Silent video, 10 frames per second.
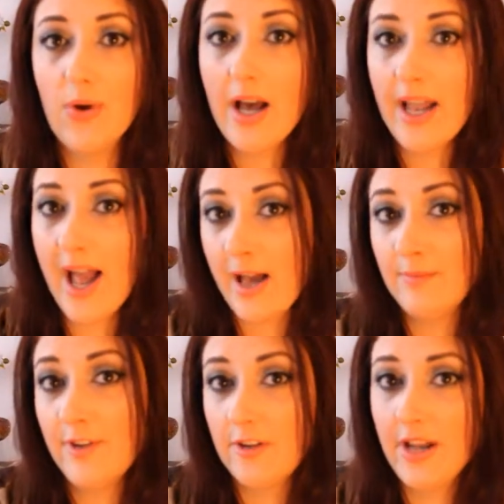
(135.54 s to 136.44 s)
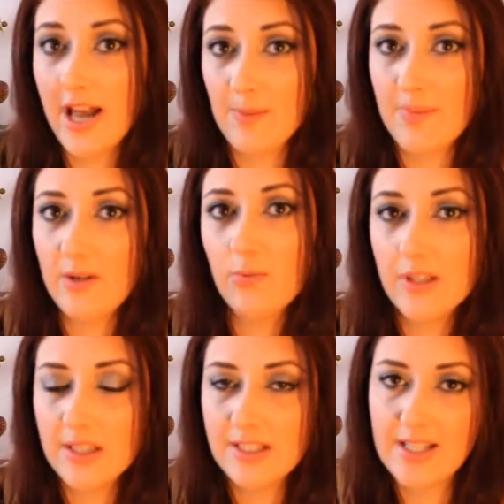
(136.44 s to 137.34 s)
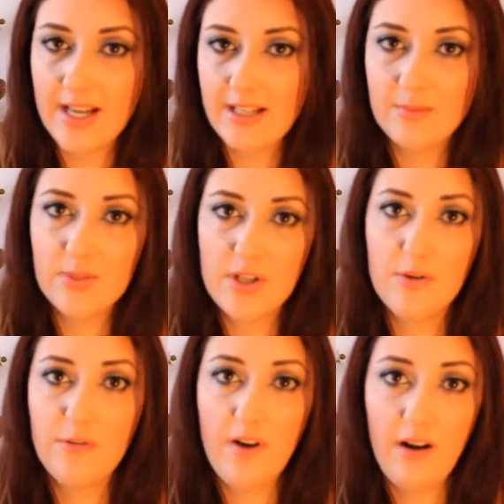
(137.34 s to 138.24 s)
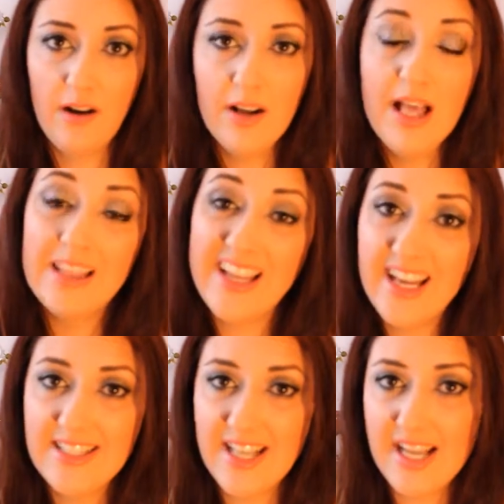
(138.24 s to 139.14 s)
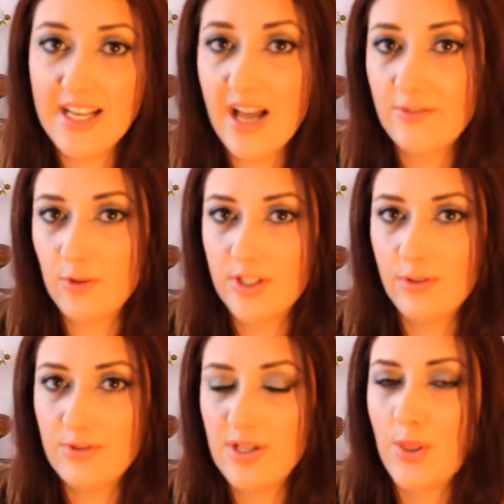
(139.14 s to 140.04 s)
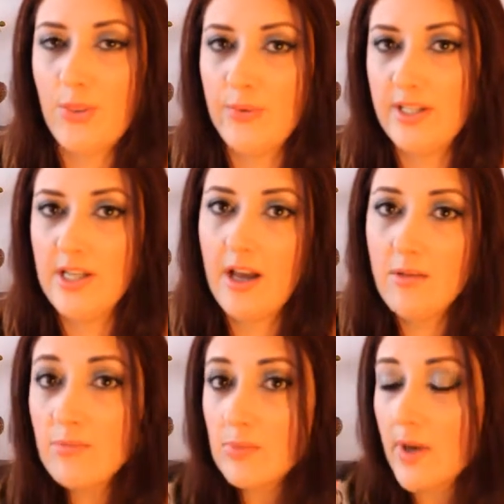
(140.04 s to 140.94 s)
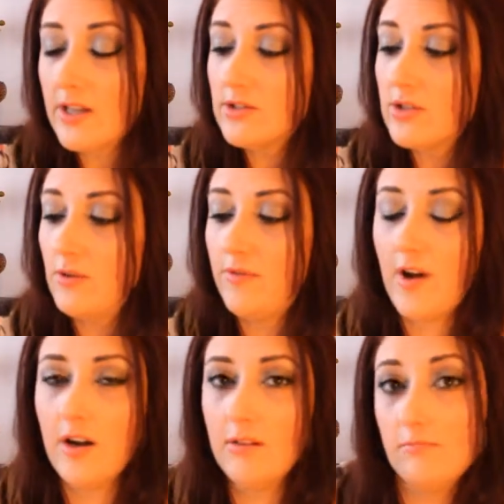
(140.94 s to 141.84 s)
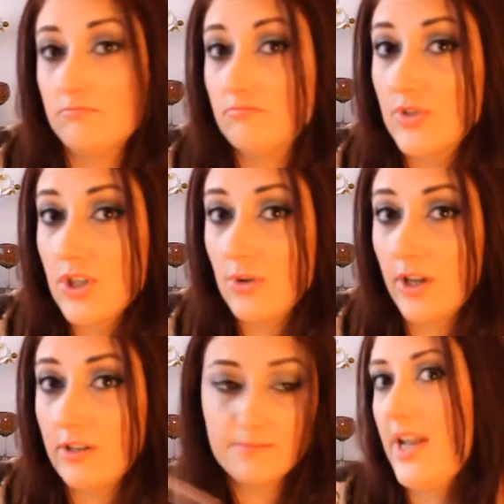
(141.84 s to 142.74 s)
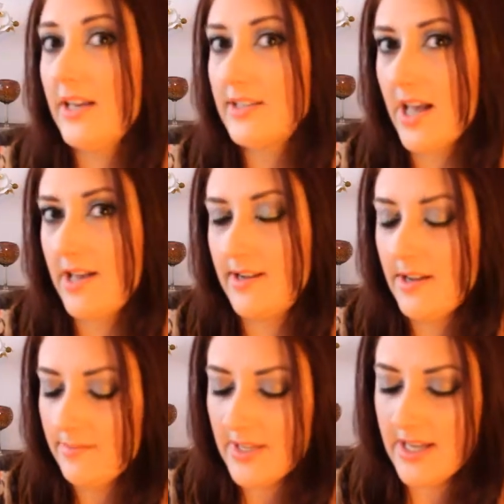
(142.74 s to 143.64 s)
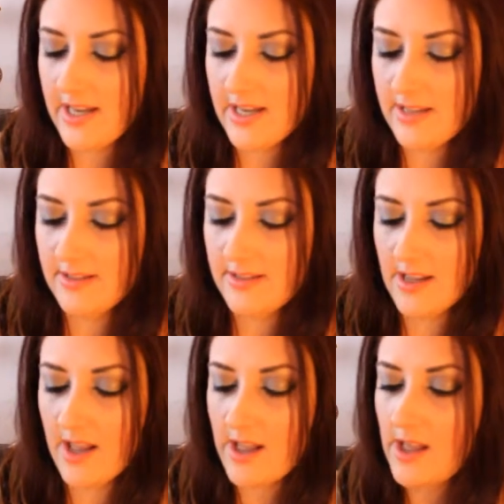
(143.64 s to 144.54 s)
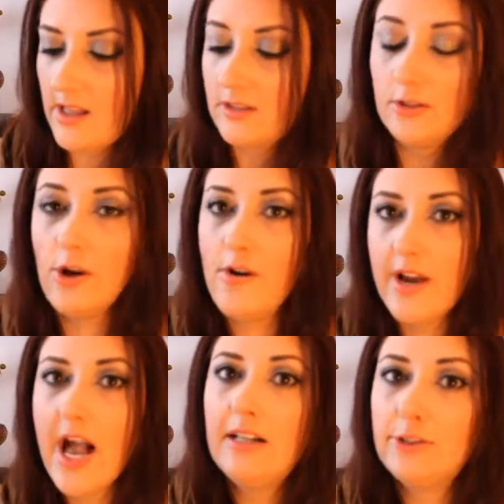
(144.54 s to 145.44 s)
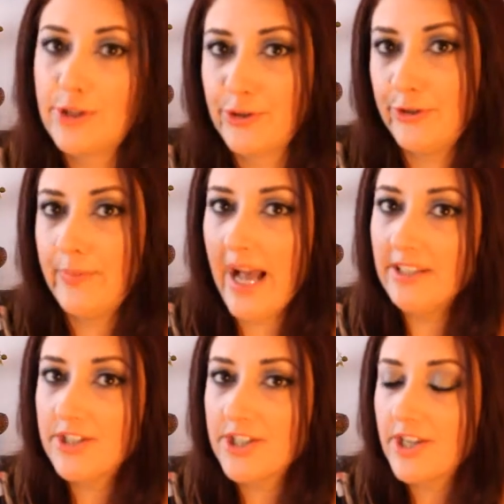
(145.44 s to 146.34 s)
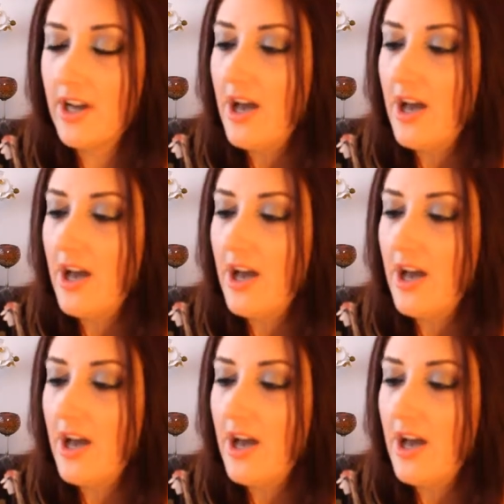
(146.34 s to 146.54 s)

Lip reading: I am very happy with this item so far. Like I said, I've only used it 3 times, but so far, so good. The next item is L'Oreal True Match.